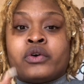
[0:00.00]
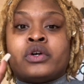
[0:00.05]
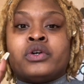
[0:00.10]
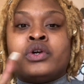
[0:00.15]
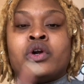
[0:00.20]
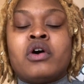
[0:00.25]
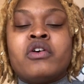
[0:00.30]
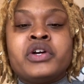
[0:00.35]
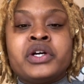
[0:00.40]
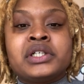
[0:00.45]

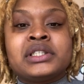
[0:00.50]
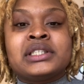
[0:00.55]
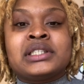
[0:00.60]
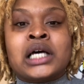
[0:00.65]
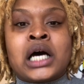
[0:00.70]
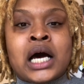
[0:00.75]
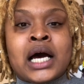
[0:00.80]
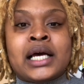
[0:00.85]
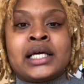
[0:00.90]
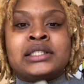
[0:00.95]
Know your
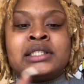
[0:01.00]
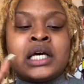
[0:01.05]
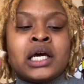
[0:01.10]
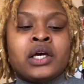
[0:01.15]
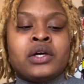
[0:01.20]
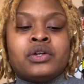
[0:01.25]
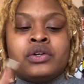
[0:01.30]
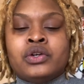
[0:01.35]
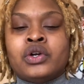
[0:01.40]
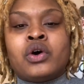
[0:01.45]
size,
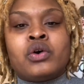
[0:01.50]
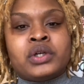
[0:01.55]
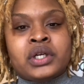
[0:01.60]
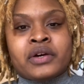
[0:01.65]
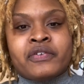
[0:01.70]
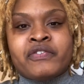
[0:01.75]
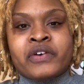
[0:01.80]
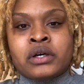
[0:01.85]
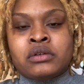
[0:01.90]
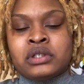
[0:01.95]
know your
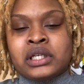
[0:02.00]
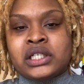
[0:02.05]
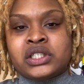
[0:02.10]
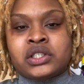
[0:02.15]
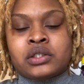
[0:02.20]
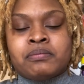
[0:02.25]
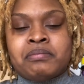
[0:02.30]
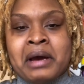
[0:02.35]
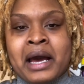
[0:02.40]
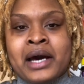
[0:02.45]

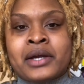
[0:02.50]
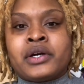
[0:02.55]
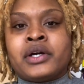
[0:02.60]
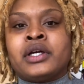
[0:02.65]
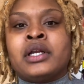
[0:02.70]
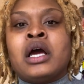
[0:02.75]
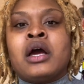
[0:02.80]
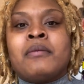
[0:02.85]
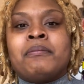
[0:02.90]
foundation pattern,